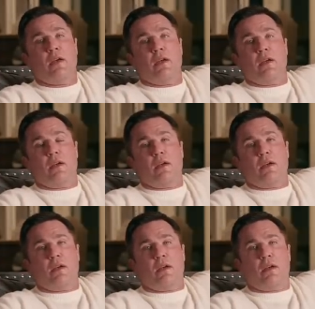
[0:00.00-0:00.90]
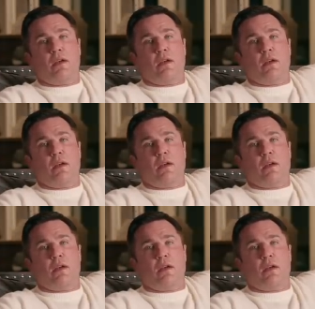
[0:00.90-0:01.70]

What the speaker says: Nothing is said.